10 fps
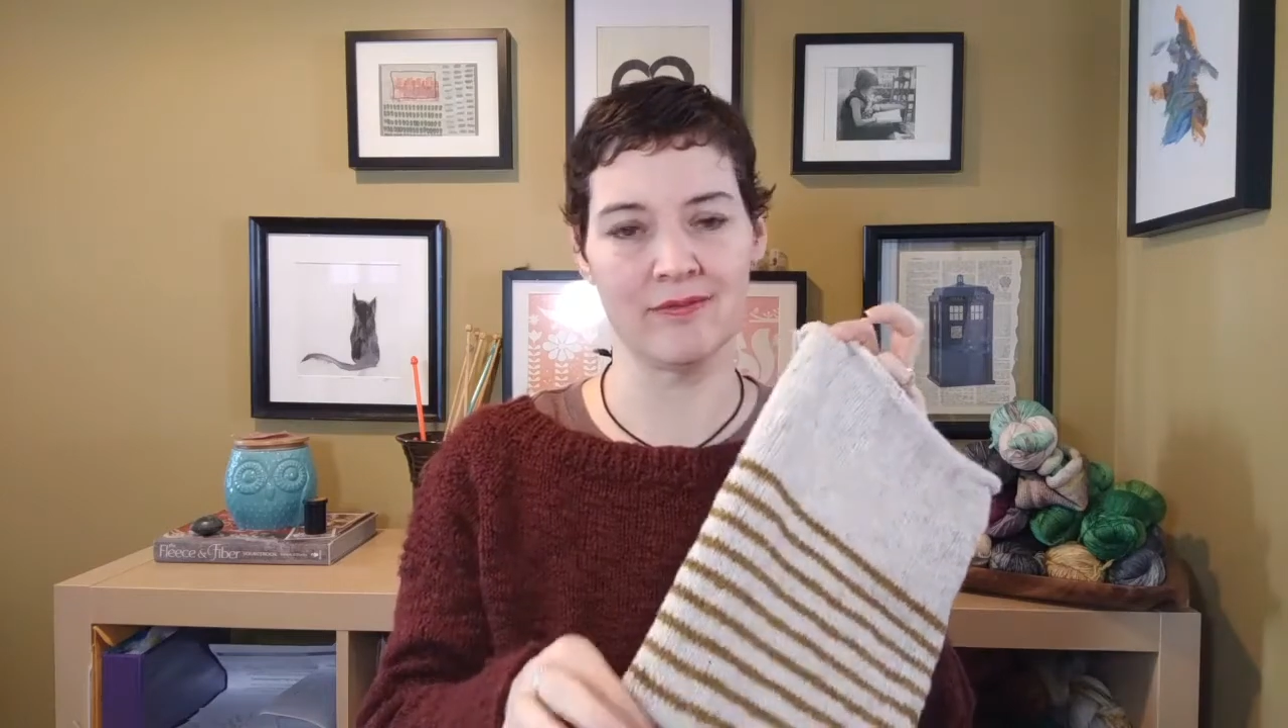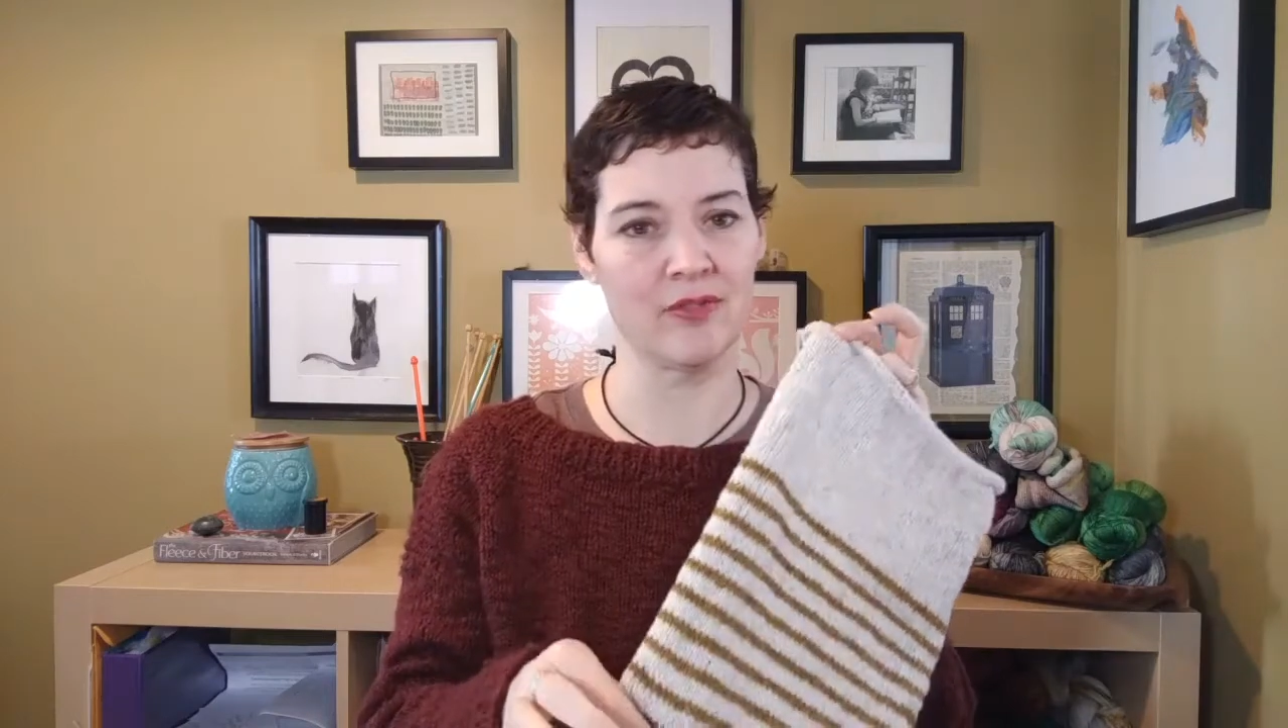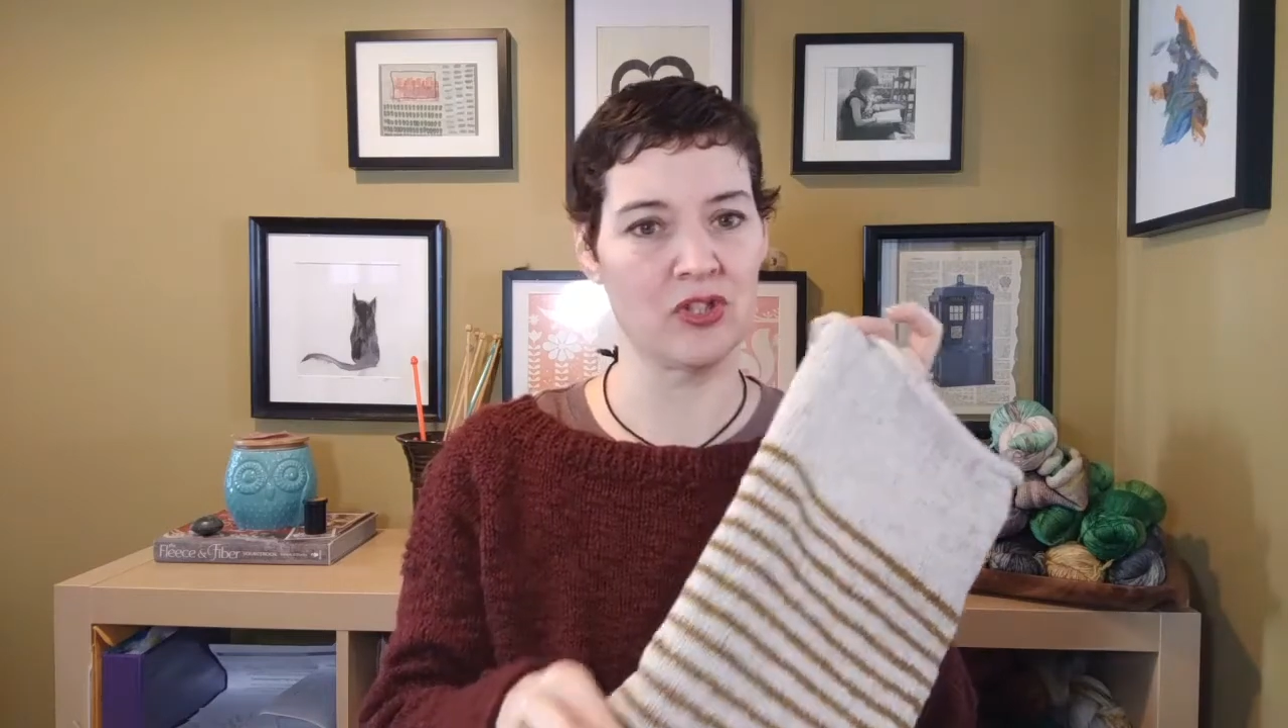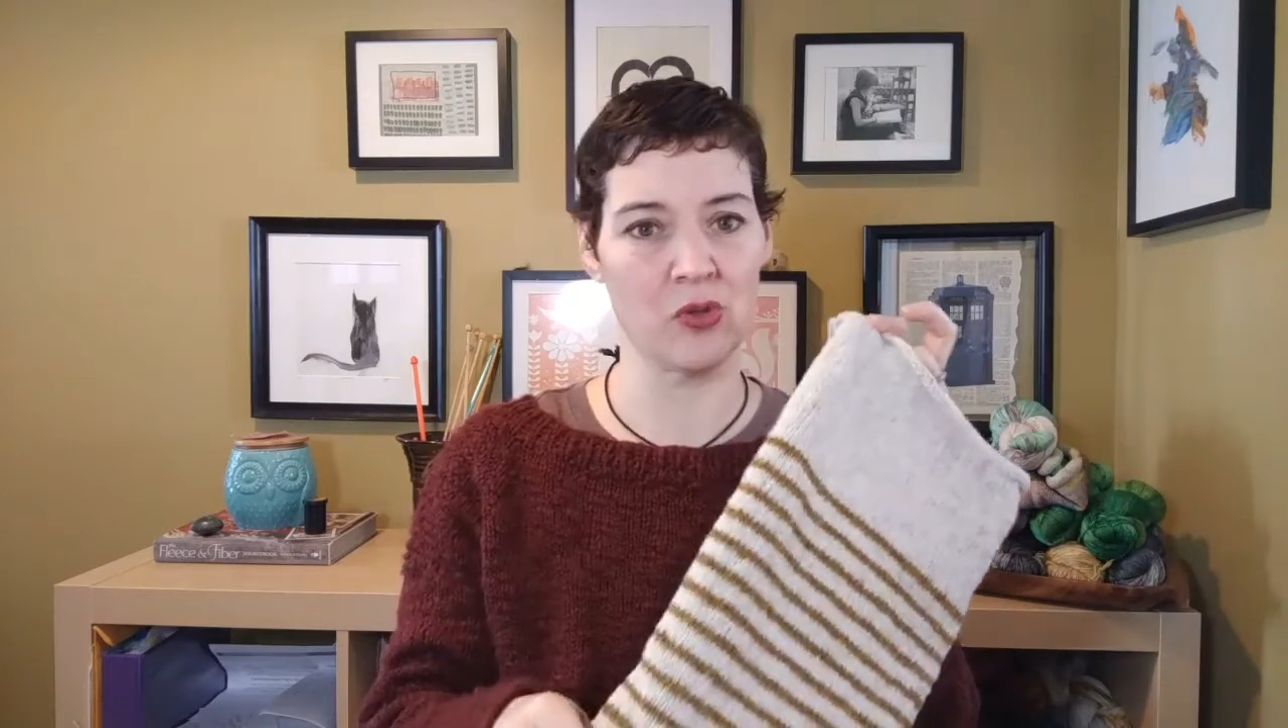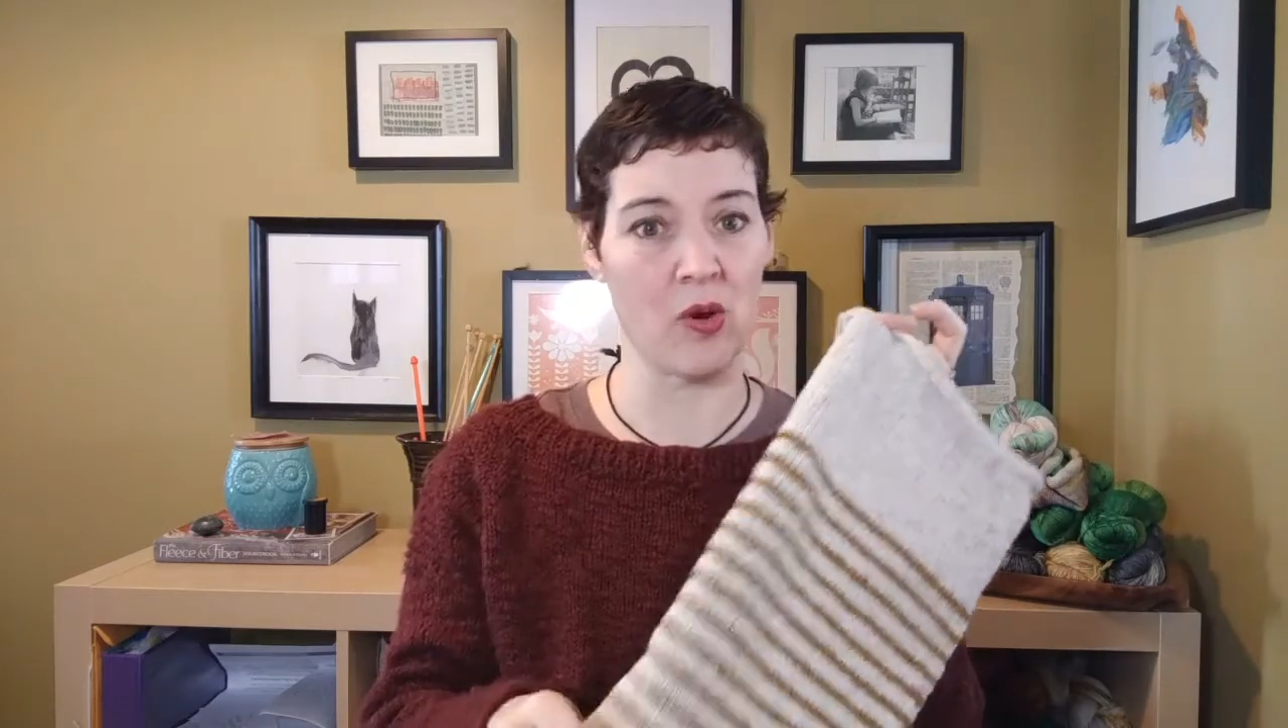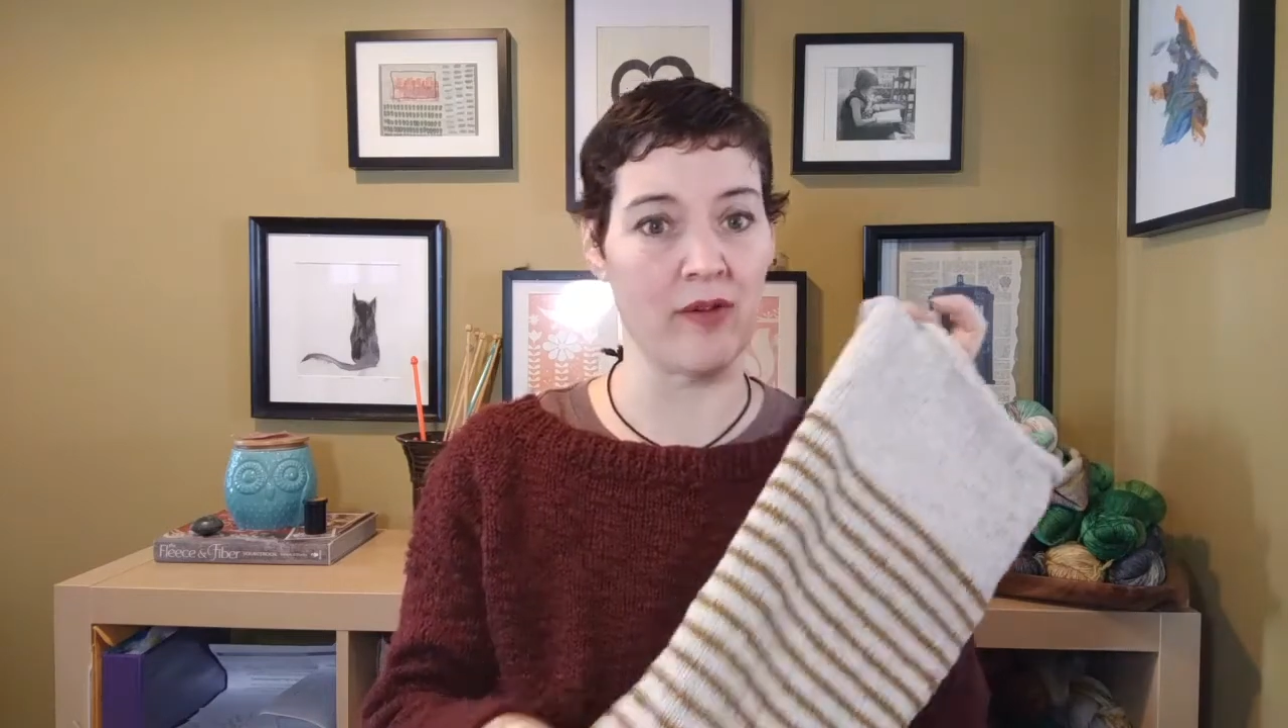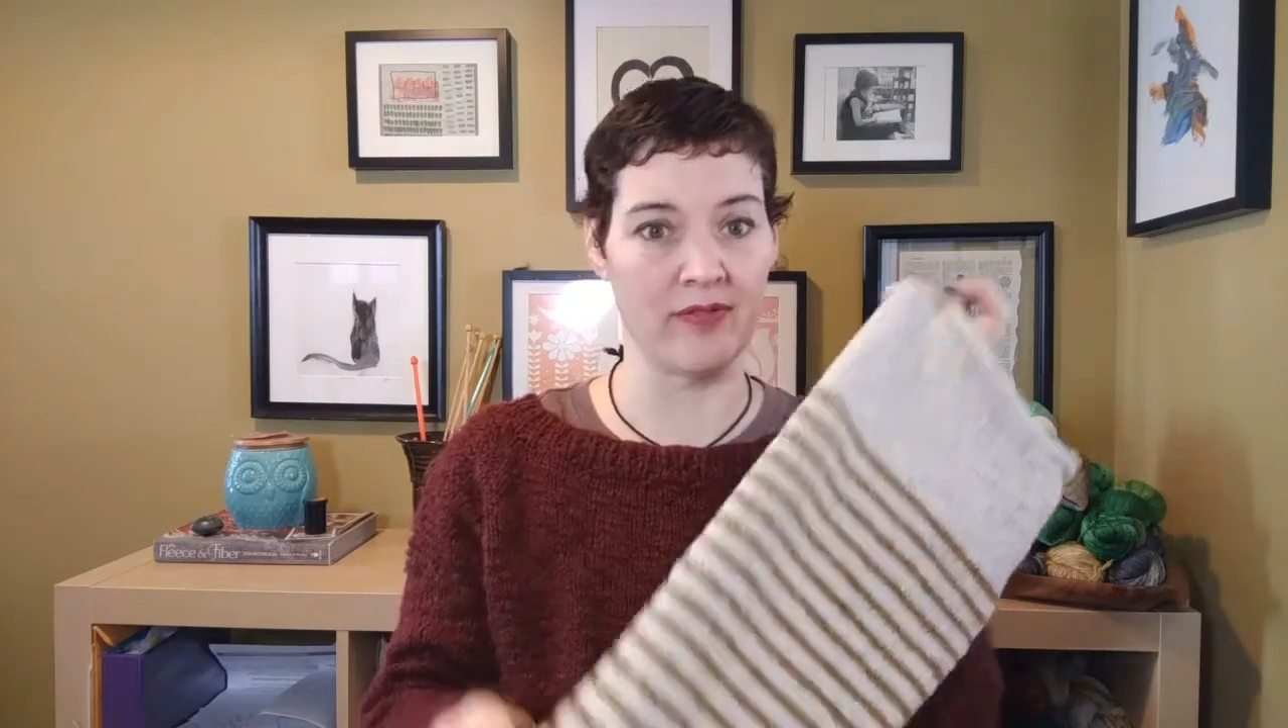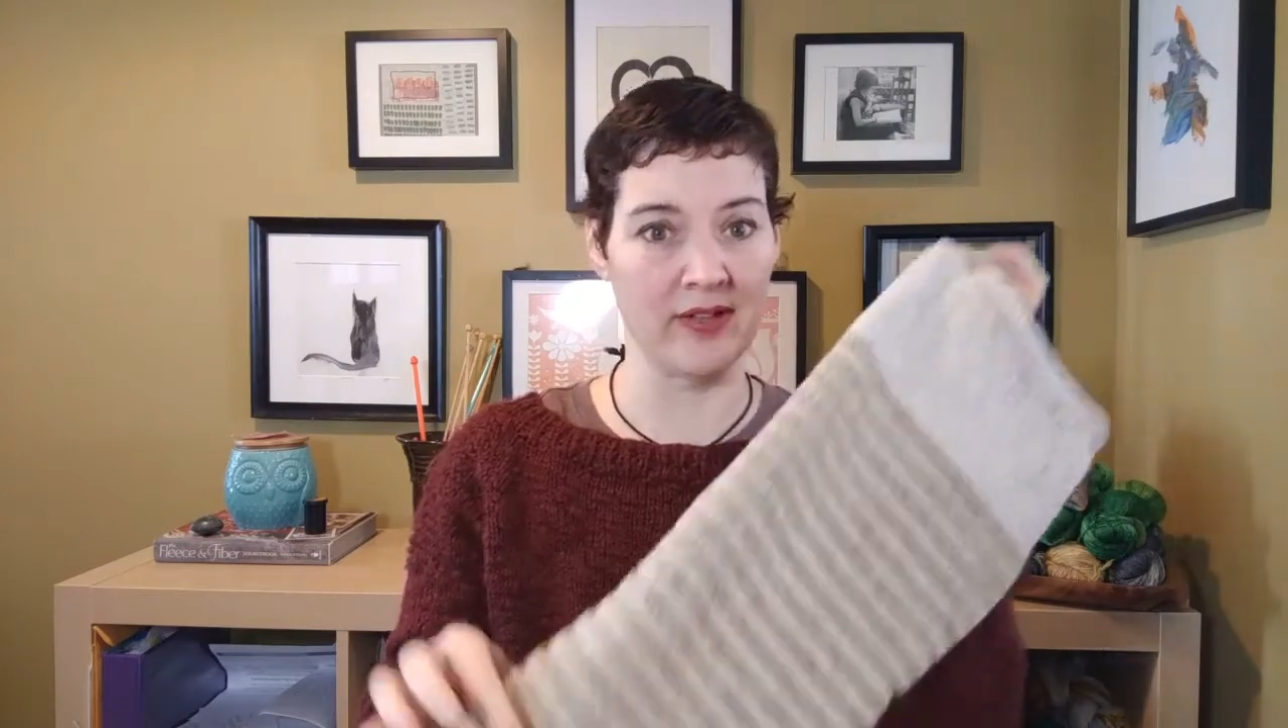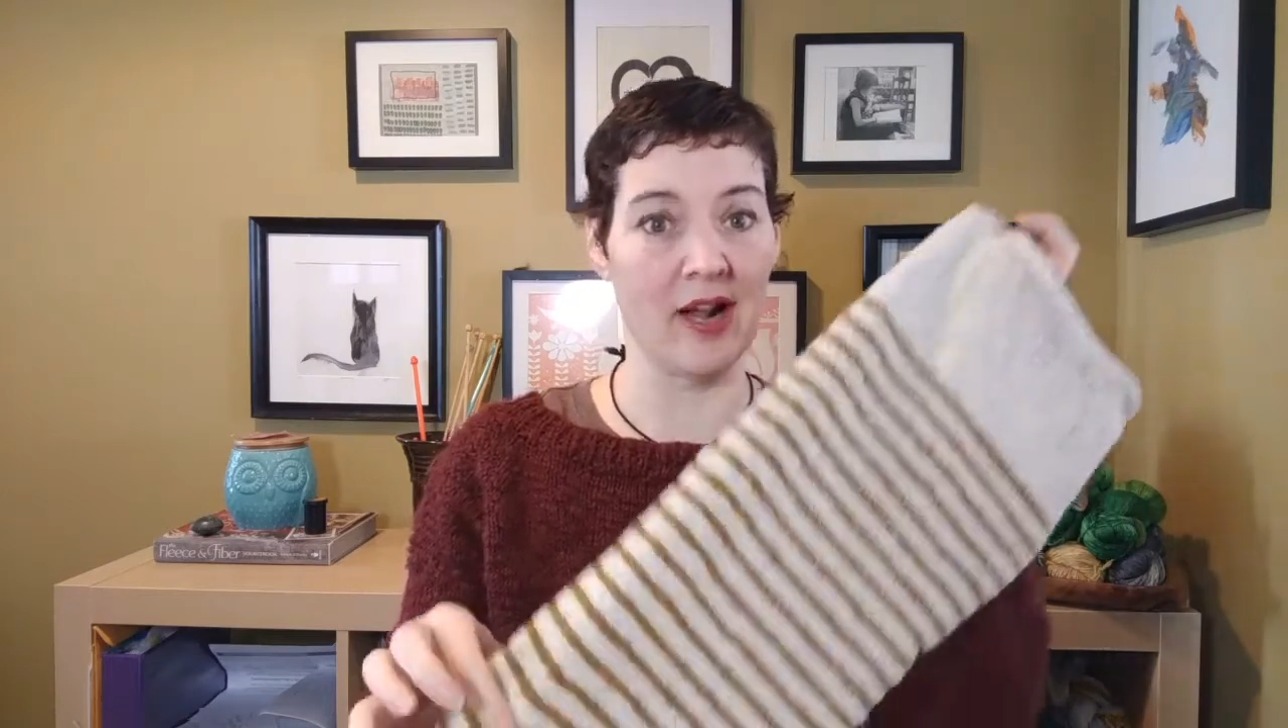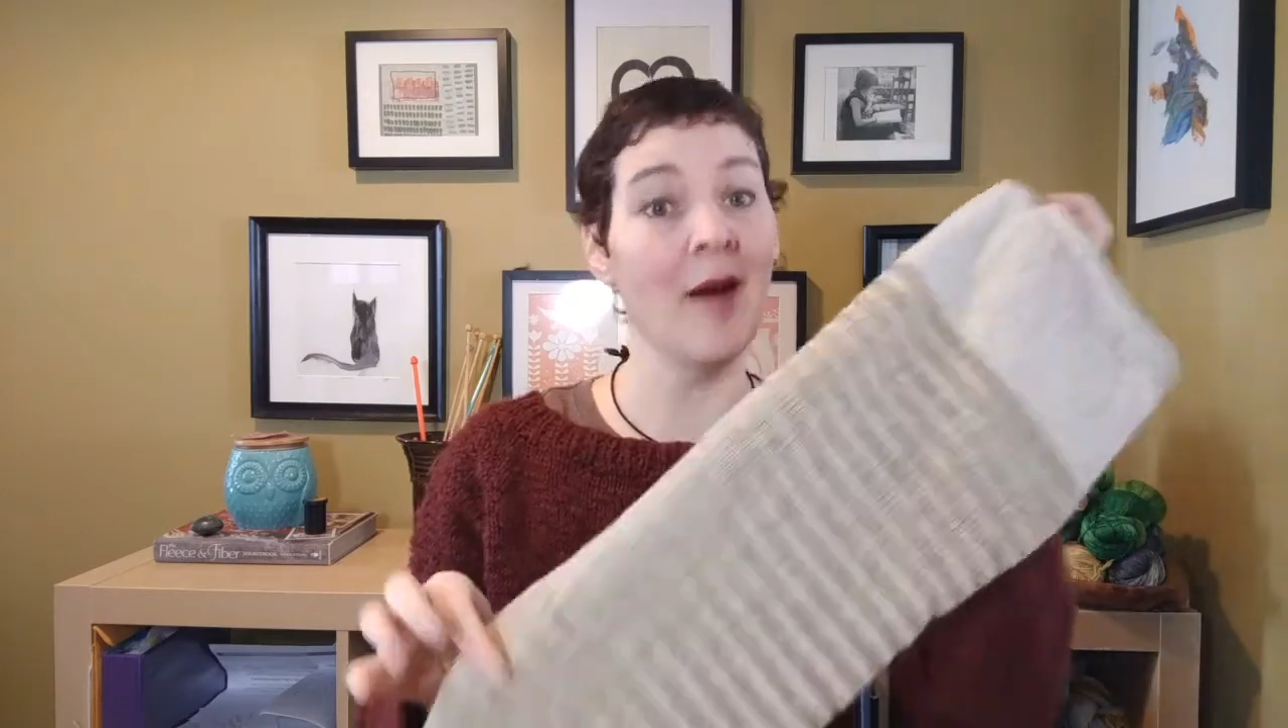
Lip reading: so often